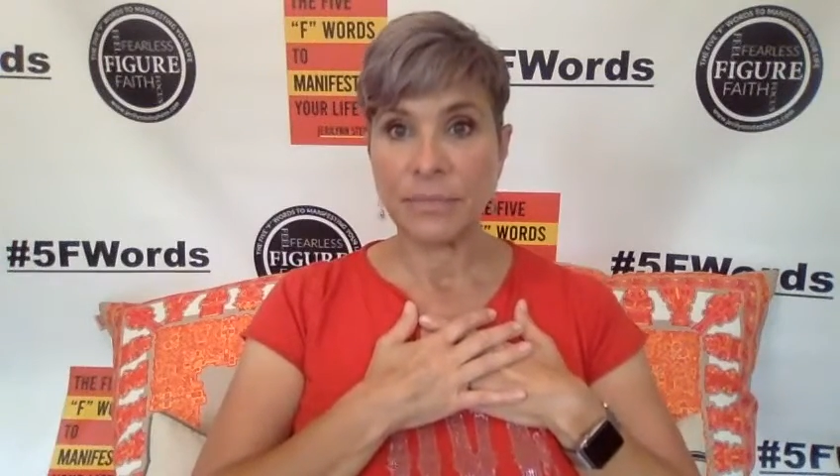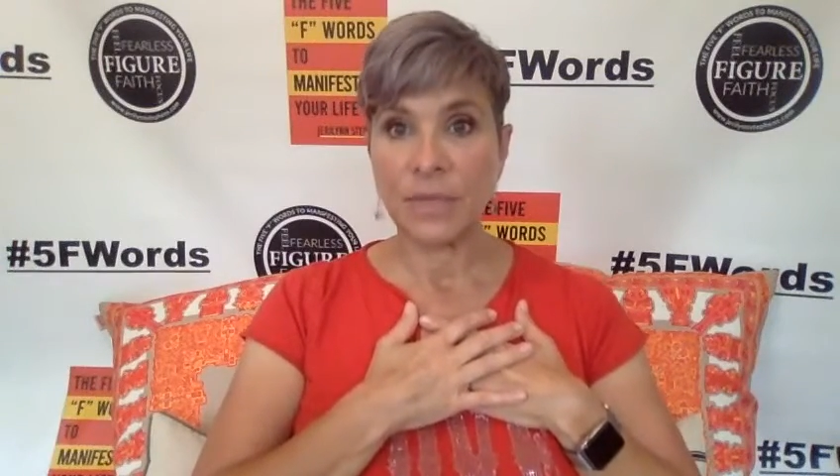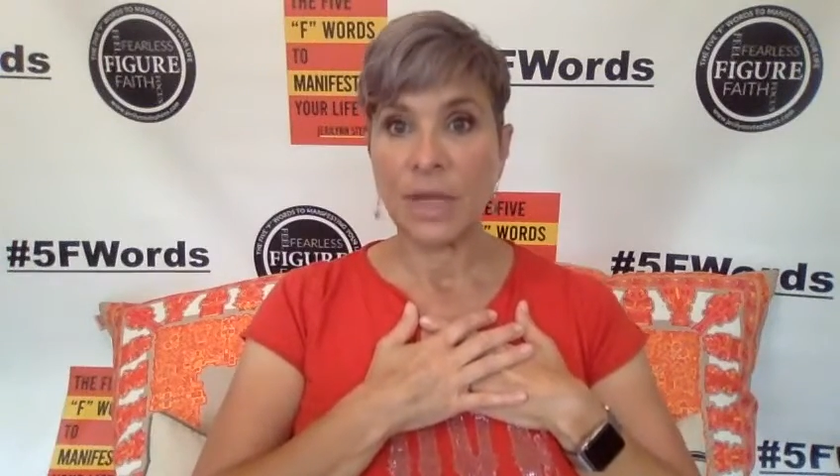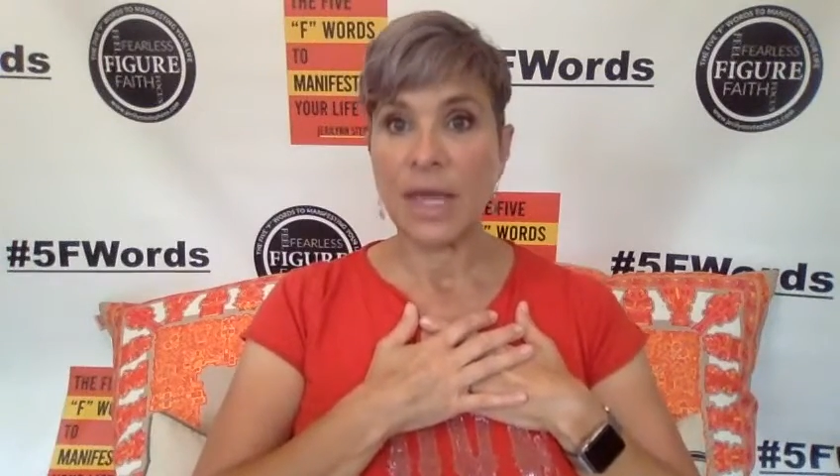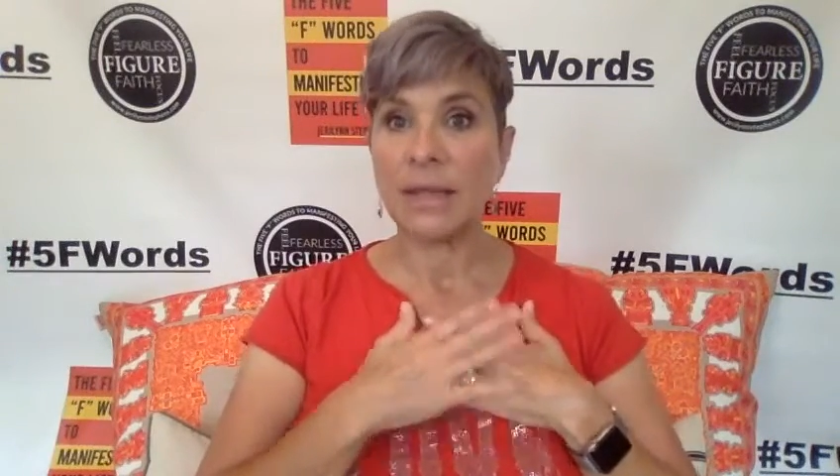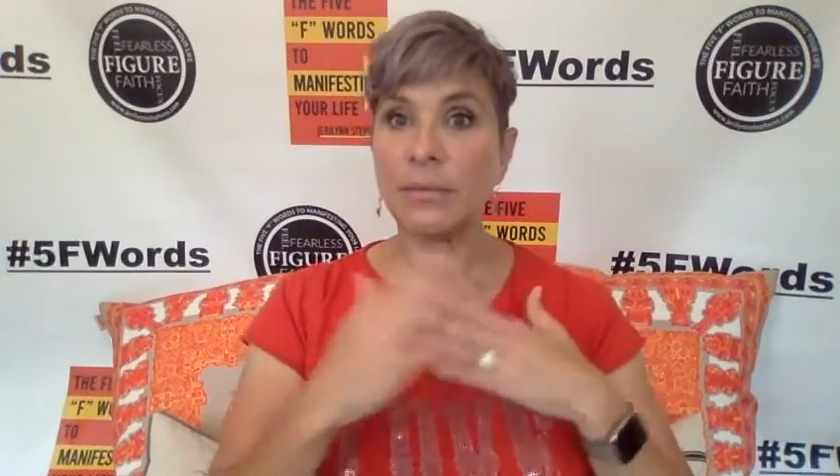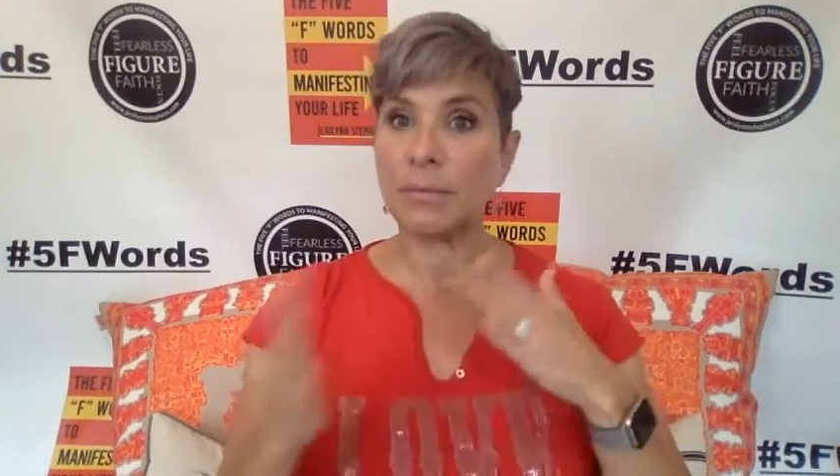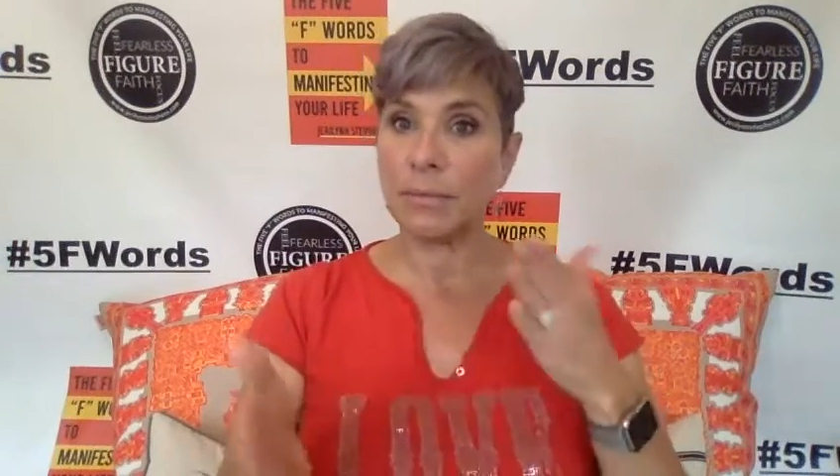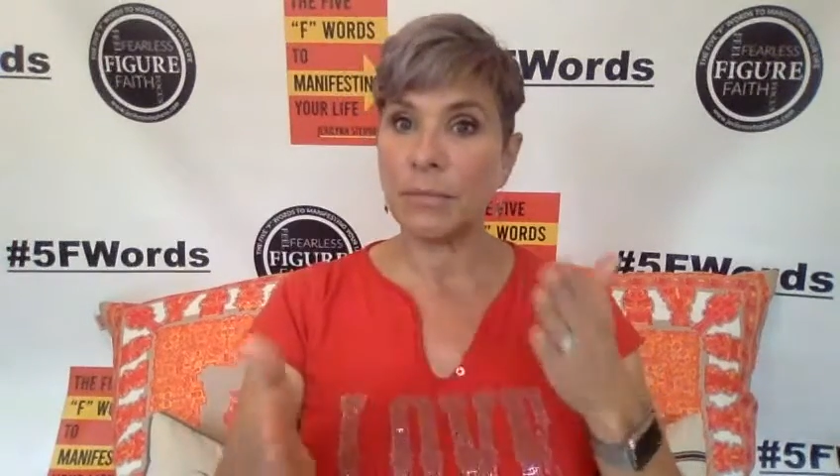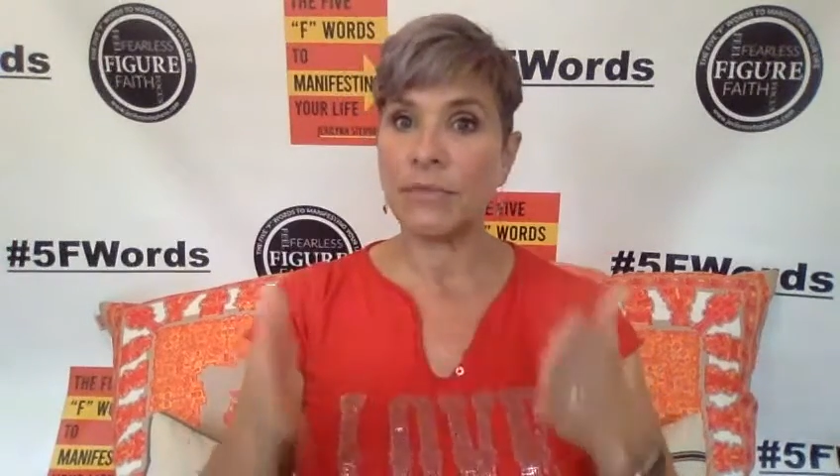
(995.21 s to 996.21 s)
okay?
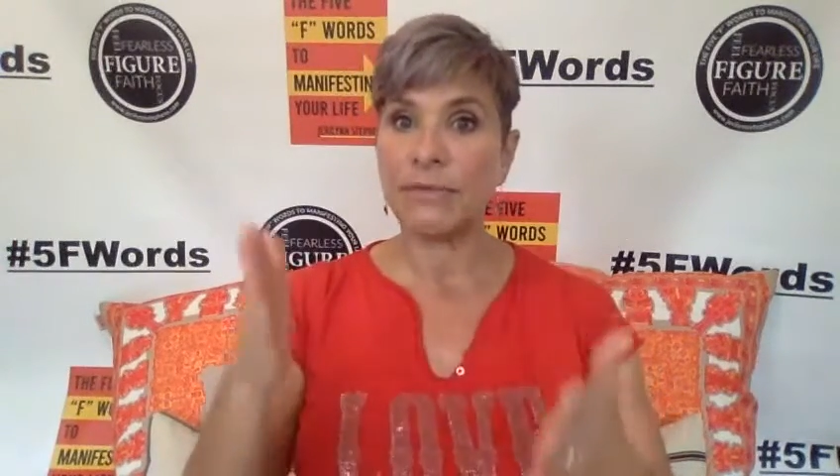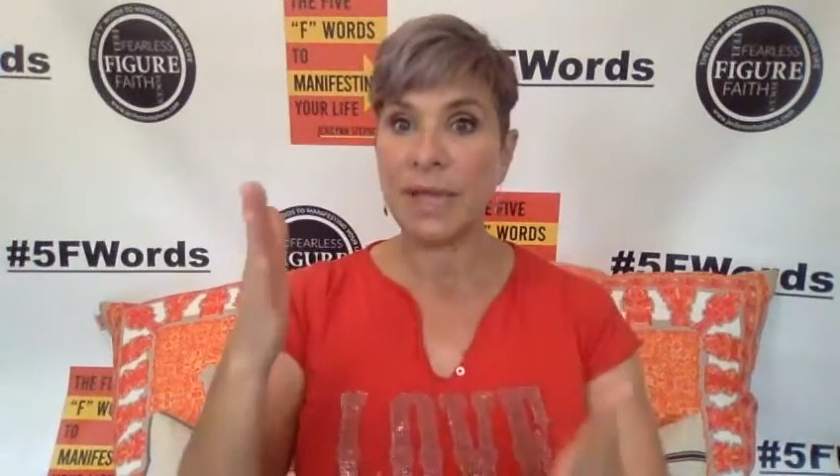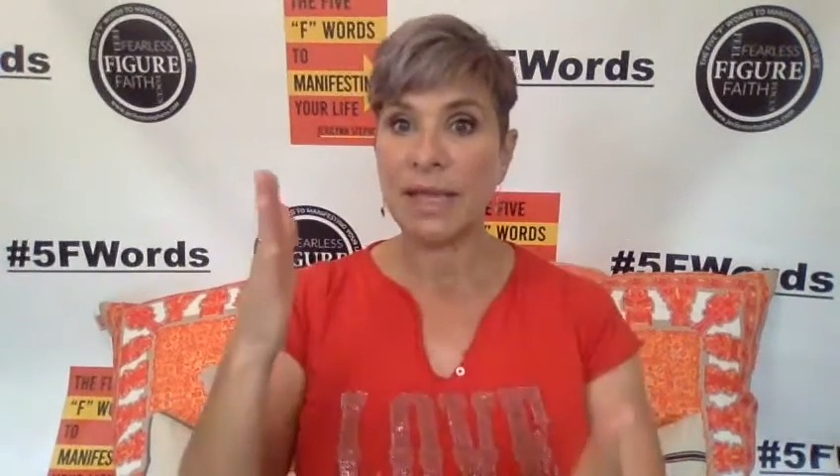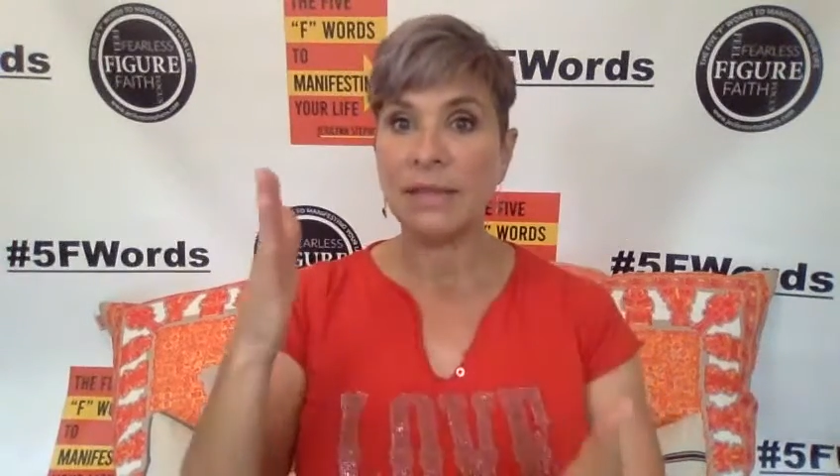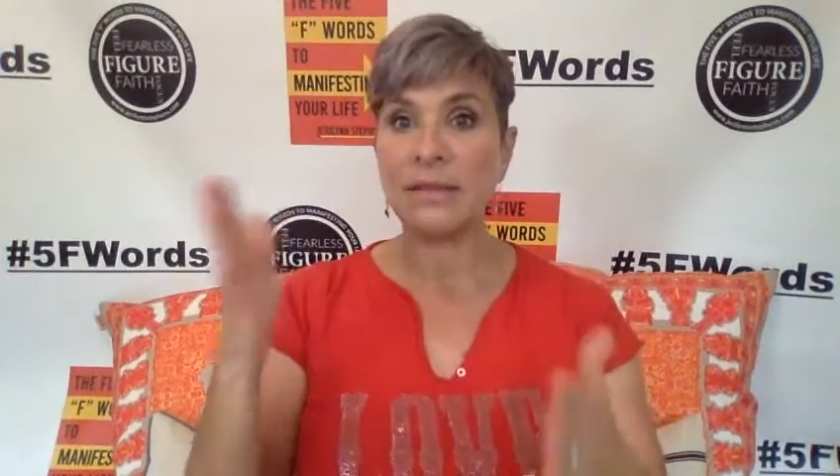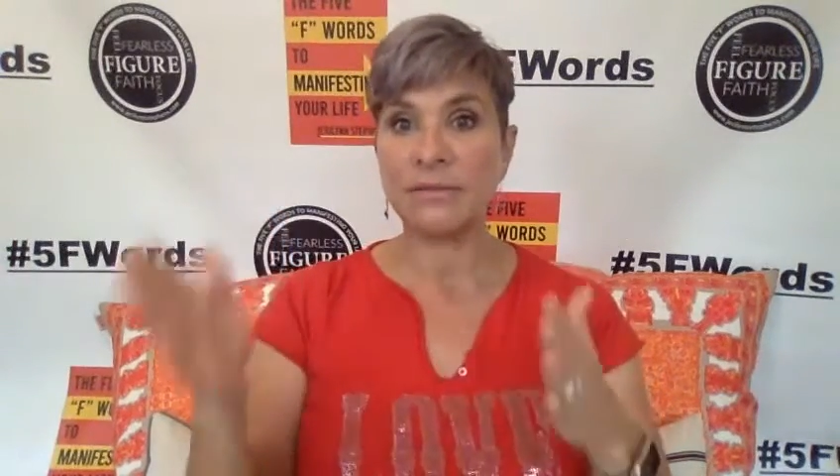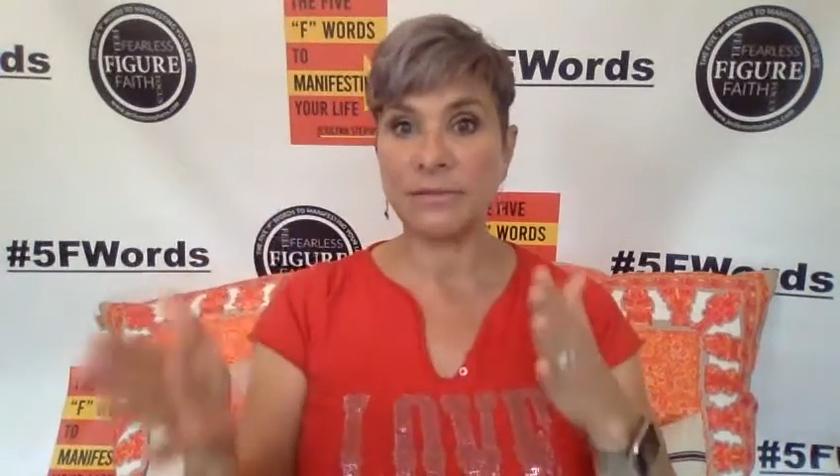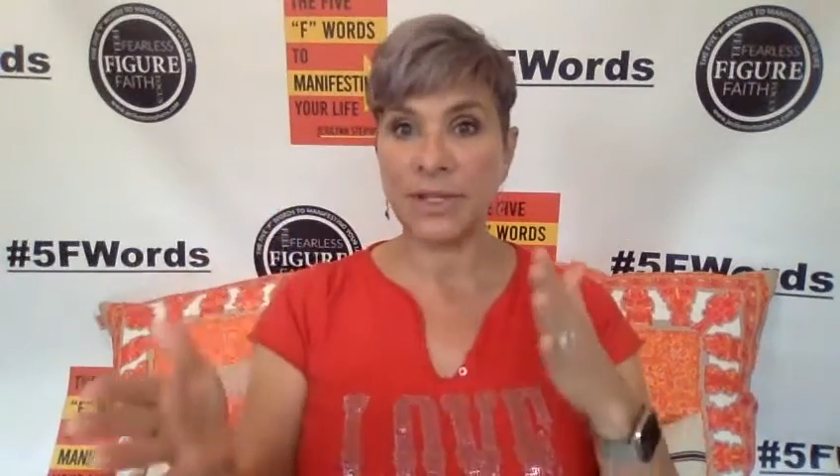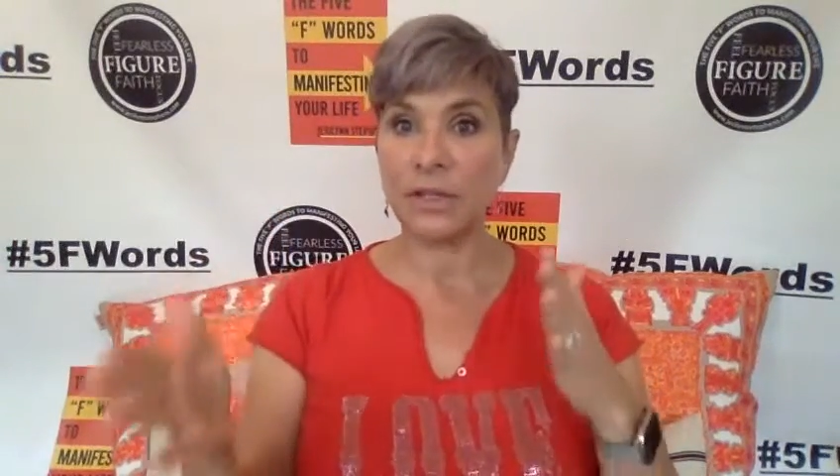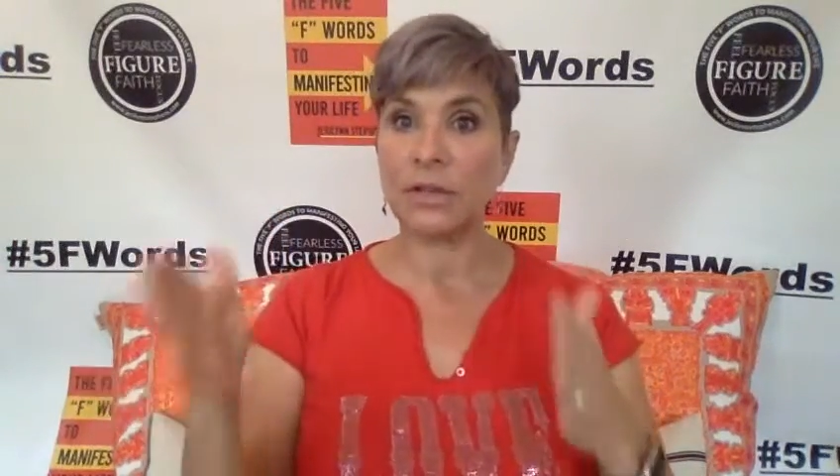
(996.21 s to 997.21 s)
Faith and
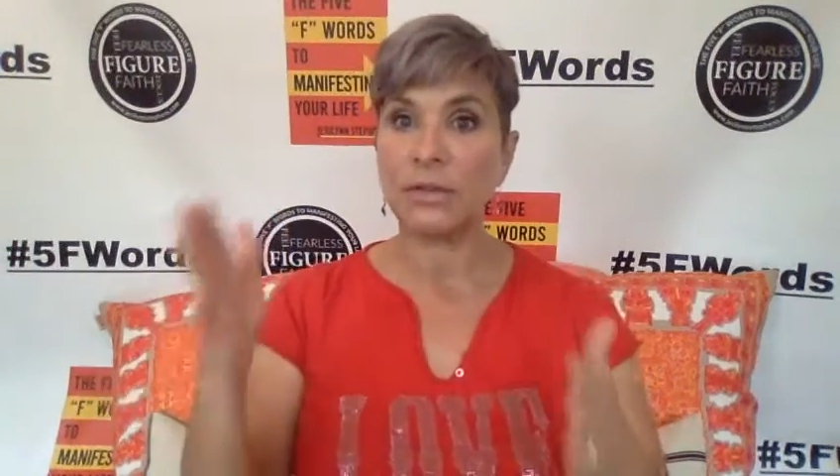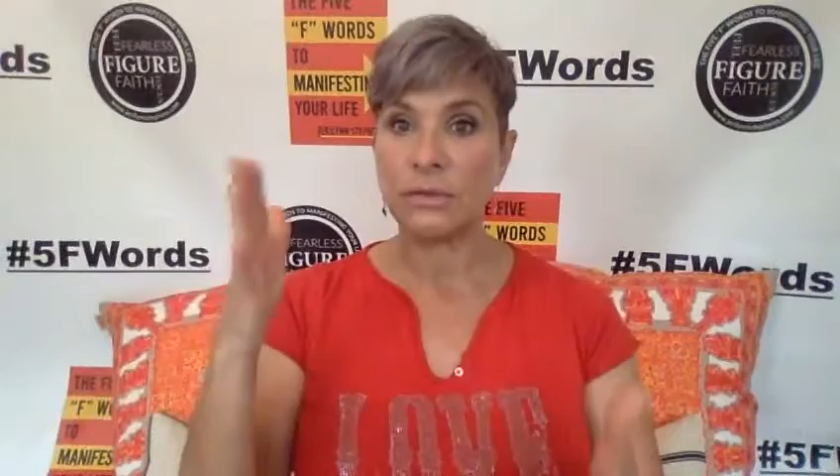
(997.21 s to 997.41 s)
feel,